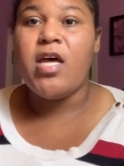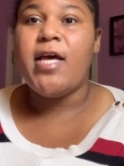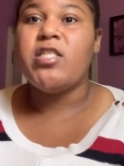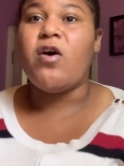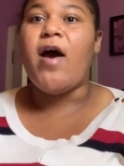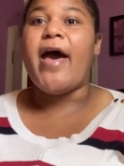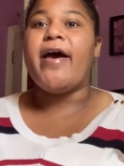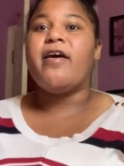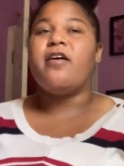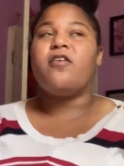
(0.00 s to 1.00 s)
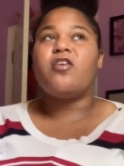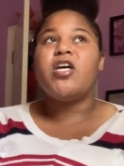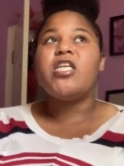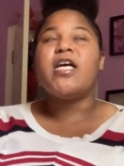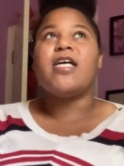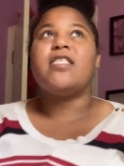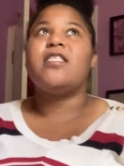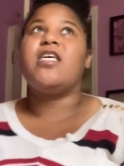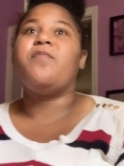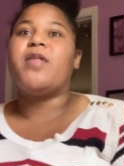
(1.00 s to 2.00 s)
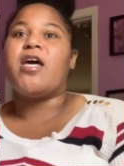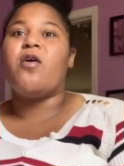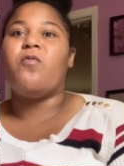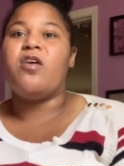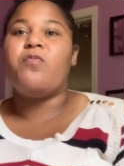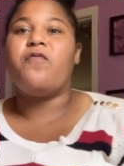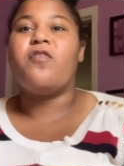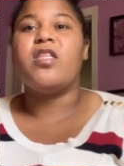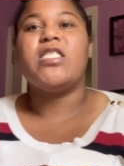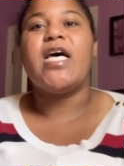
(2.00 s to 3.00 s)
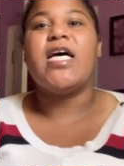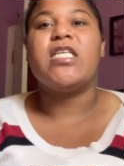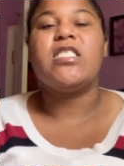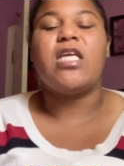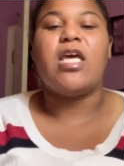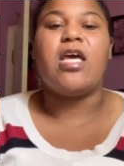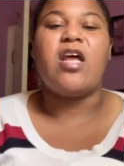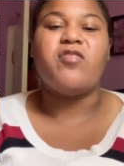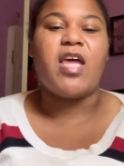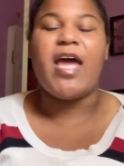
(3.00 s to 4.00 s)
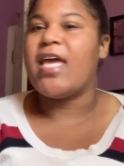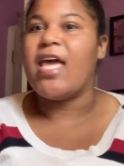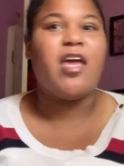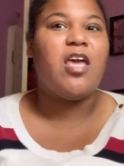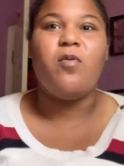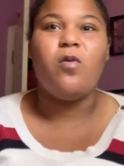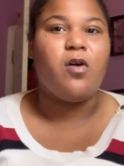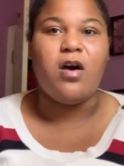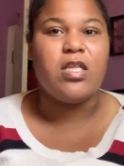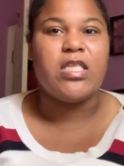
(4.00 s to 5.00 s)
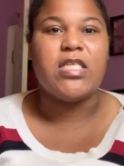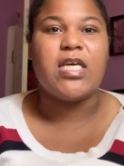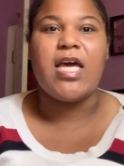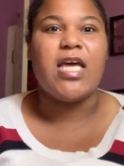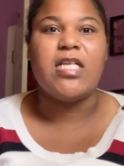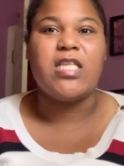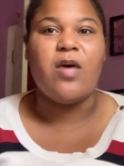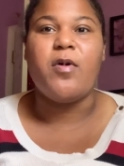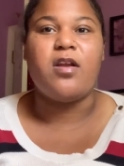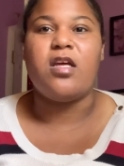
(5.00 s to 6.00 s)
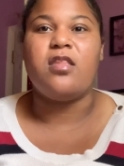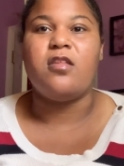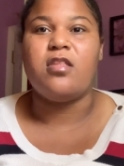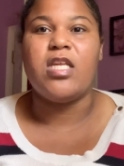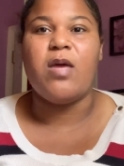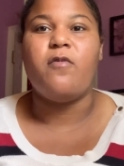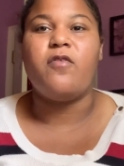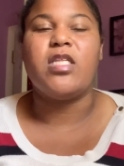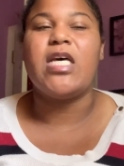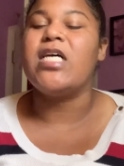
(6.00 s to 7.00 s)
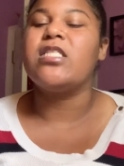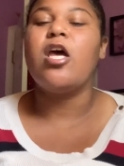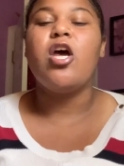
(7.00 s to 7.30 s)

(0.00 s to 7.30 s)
So I could not sleep like a week before the test, and I was like, I can't keep going on like this. Like, I can't stay up all night the day before the test.